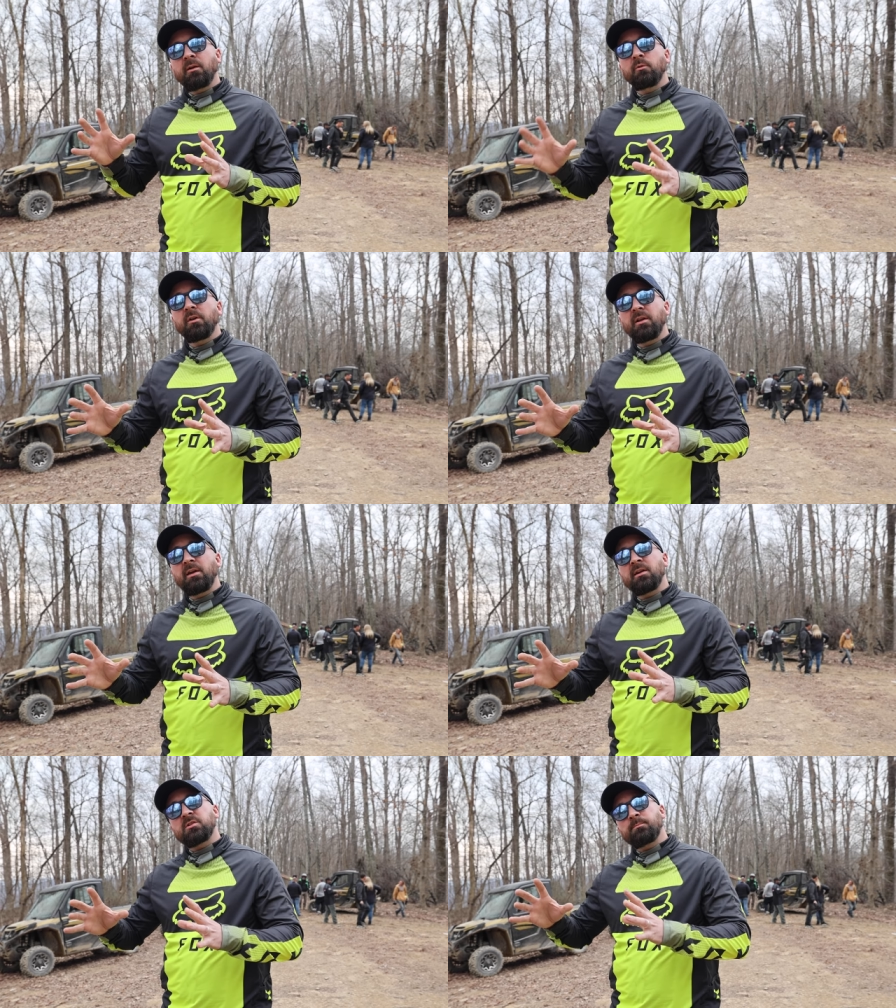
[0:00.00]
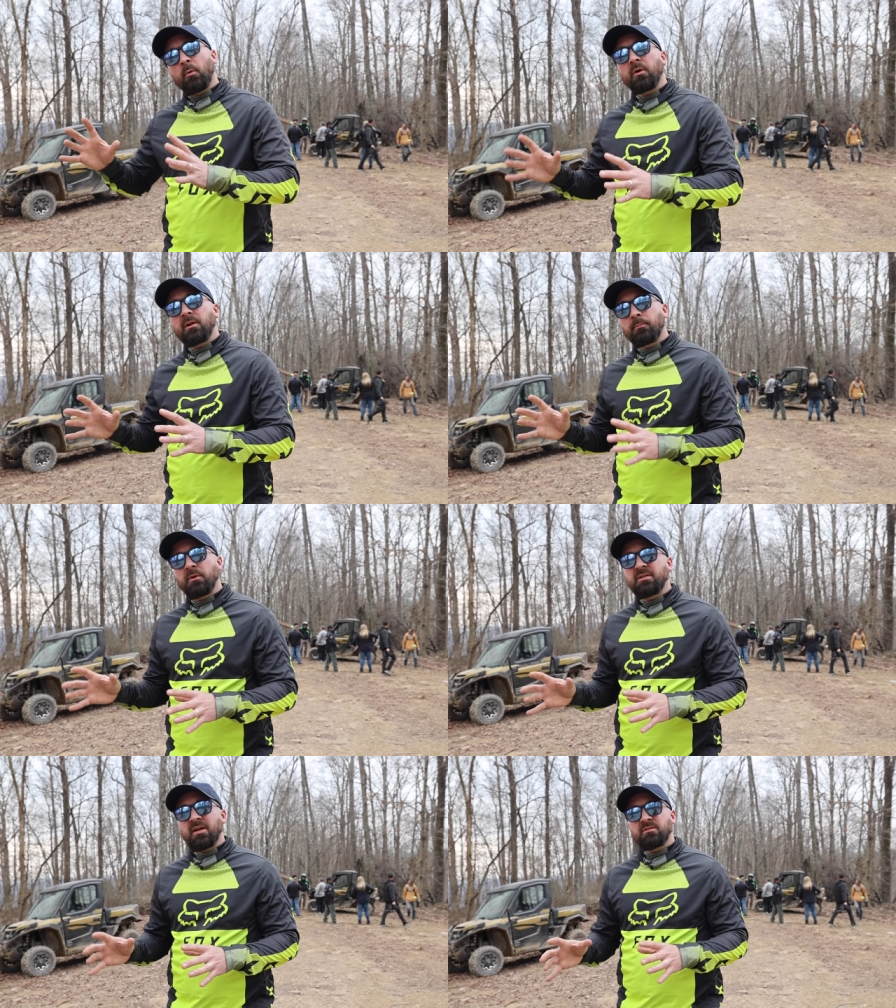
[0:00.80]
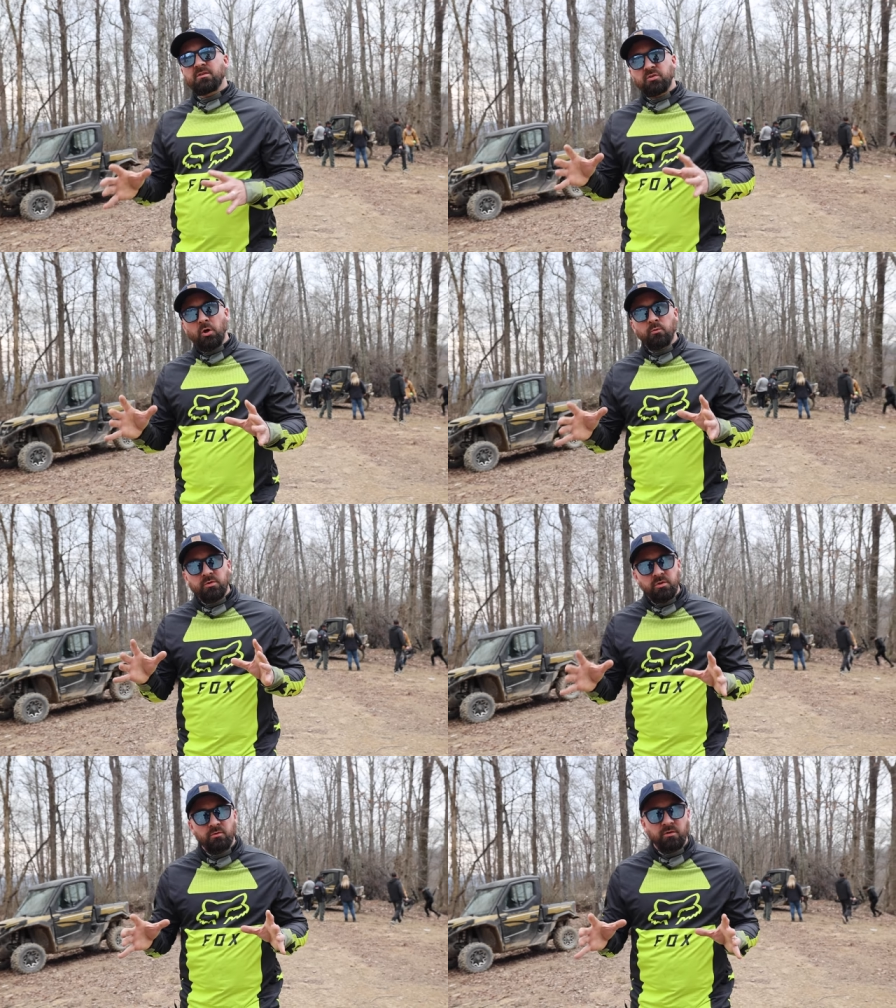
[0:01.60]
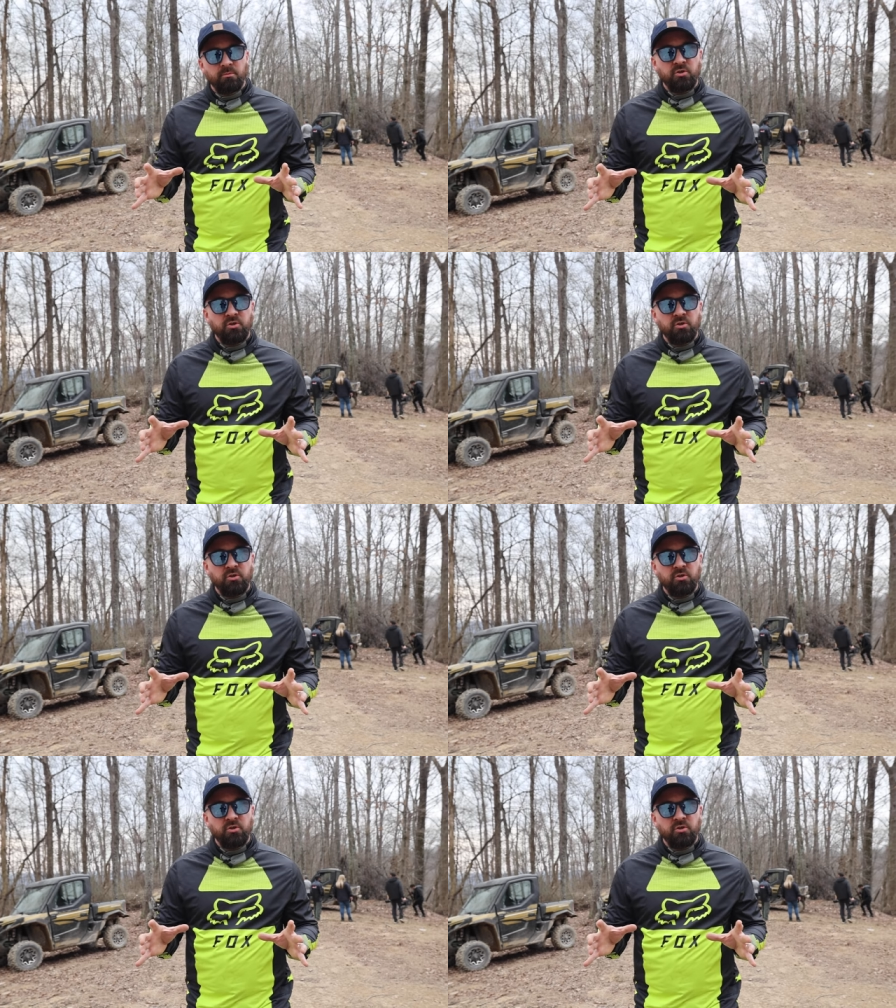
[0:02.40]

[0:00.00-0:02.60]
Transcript: and really, its sporting pretenses don't suit the